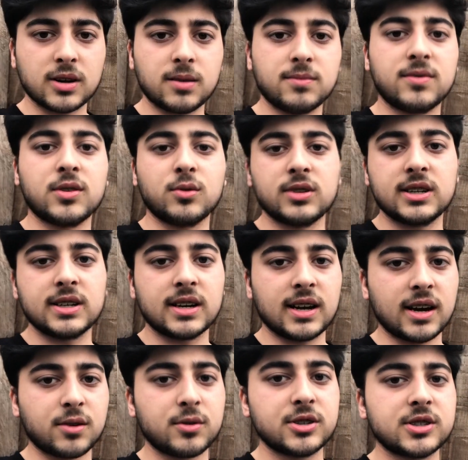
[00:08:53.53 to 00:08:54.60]
become fluent in a
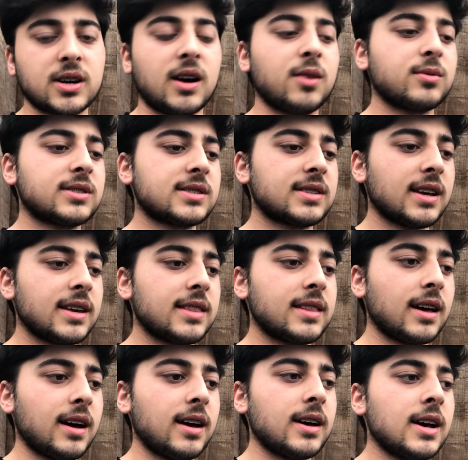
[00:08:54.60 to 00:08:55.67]
language. I would say
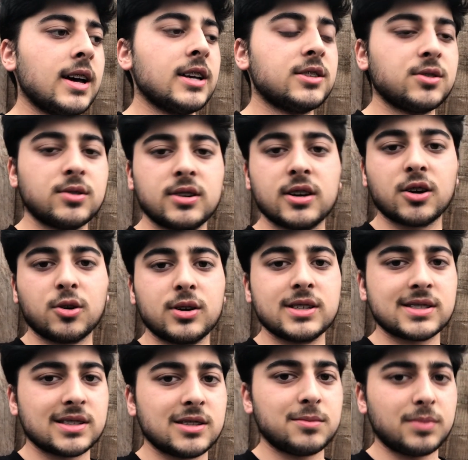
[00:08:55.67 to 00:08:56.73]
that Duolingo
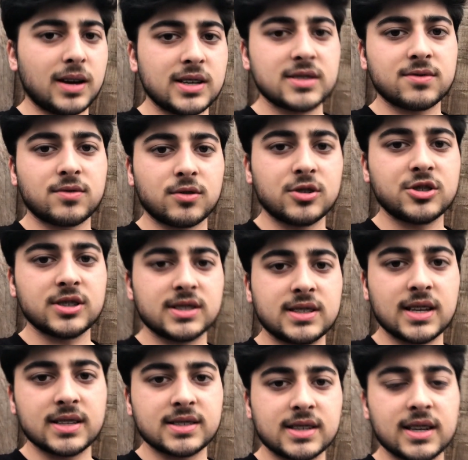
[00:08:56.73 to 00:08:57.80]
isn't the best for a
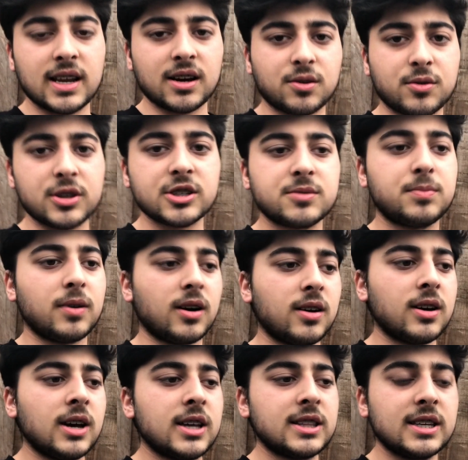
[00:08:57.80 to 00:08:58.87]
GCSE language, but
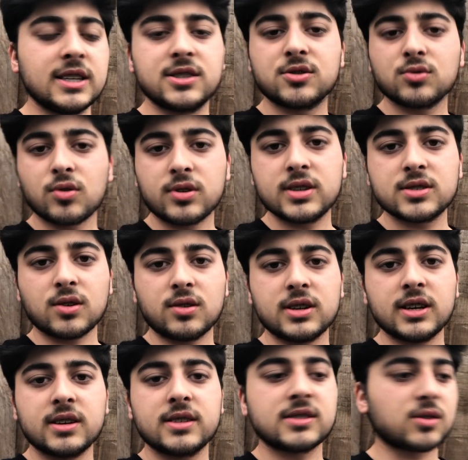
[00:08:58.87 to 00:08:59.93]
the stories on
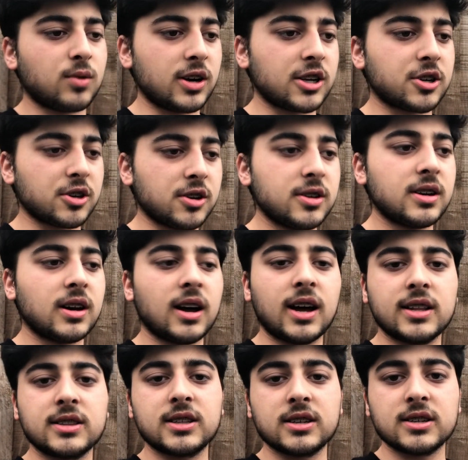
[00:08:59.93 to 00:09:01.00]
it is quite good,
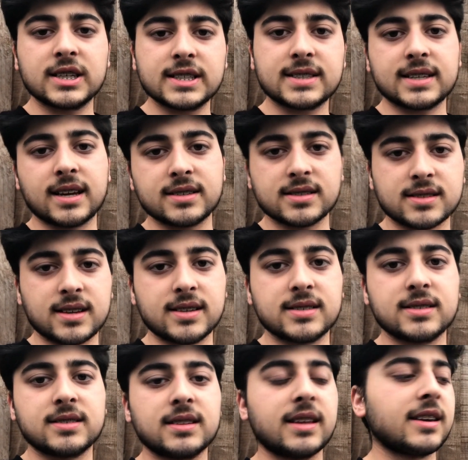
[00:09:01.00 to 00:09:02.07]
and the listening
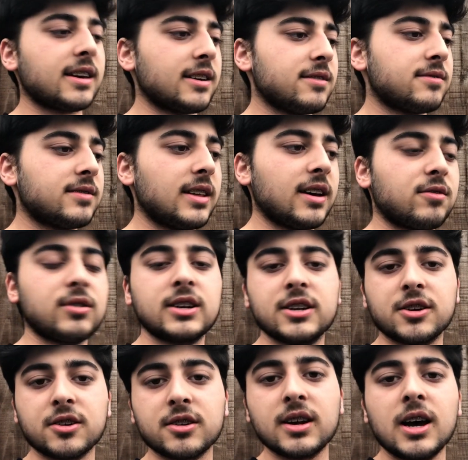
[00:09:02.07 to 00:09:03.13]
exercises they give, they're really
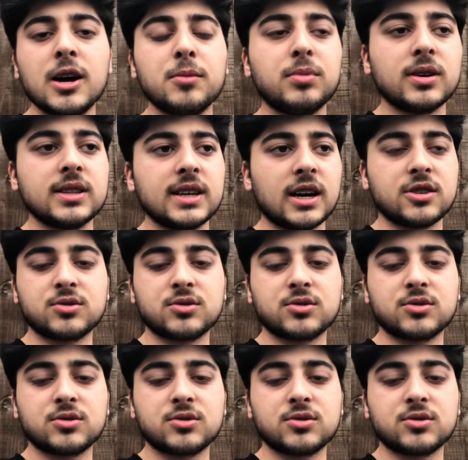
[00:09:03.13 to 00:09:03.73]
good, but the